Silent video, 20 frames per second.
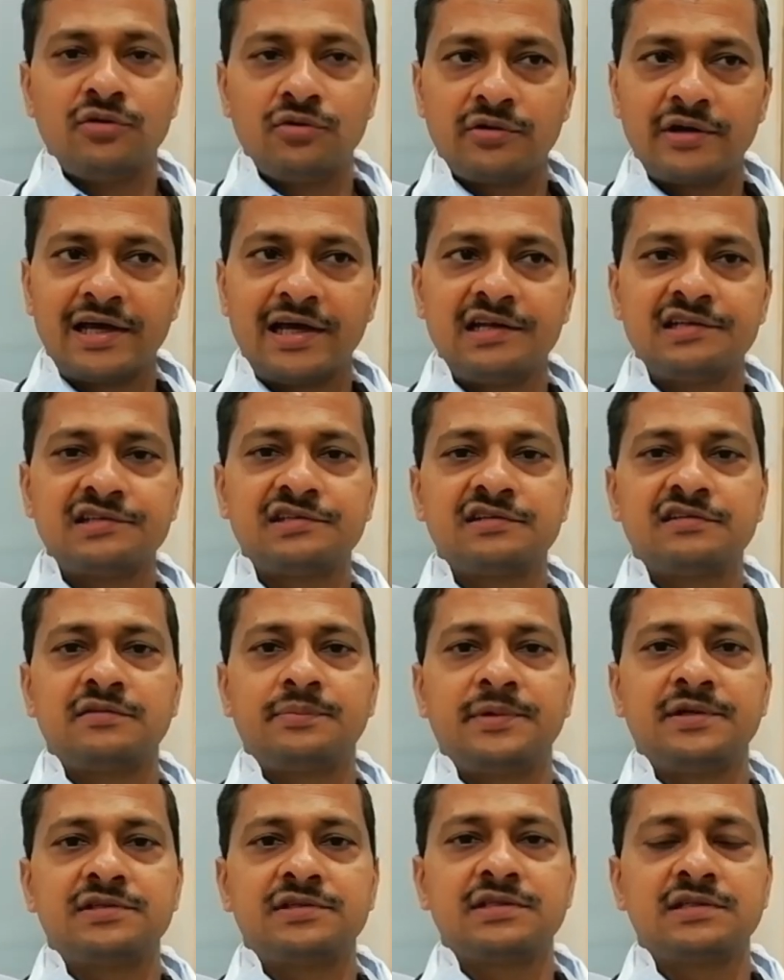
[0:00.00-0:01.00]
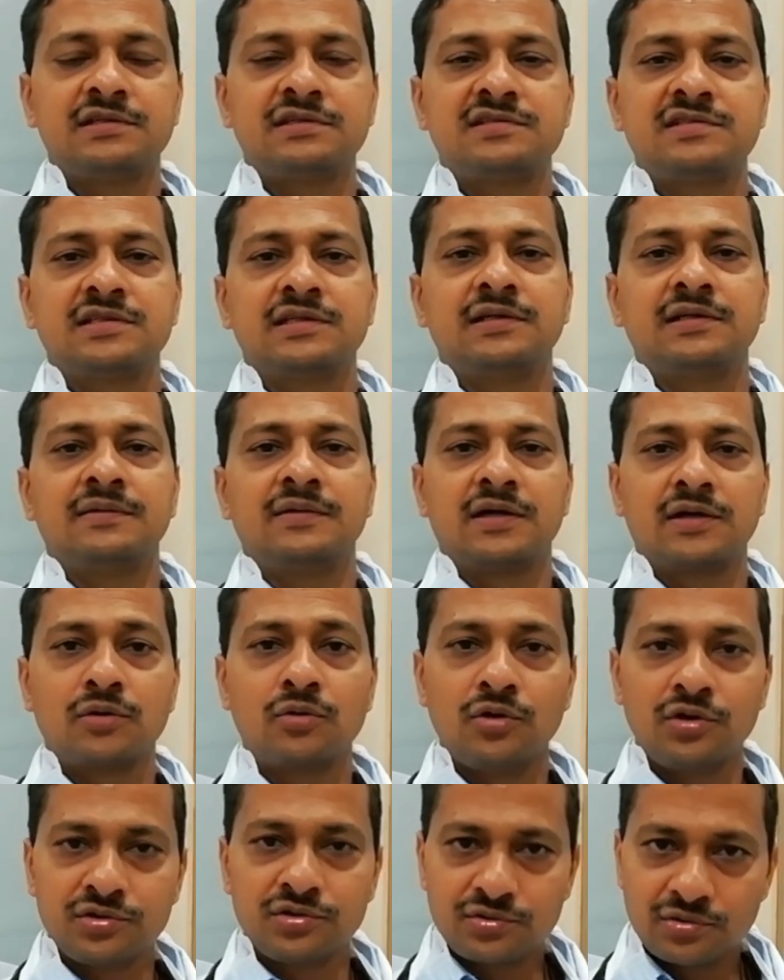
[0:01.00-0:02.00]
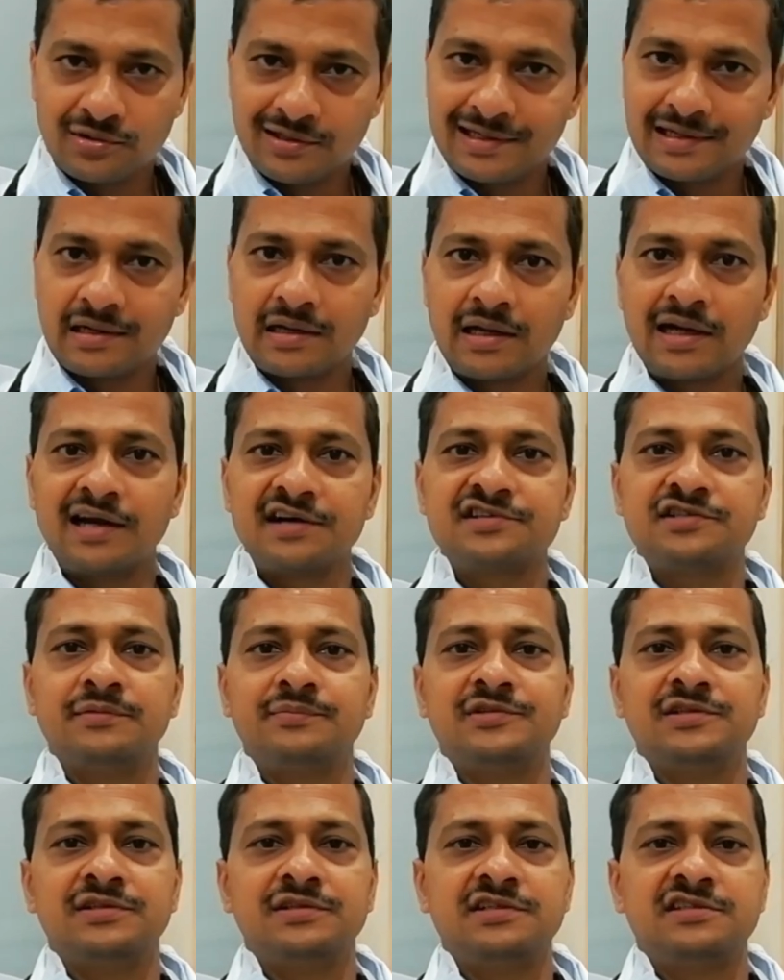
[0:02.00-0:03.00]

know dialysis patients are going through little hardships in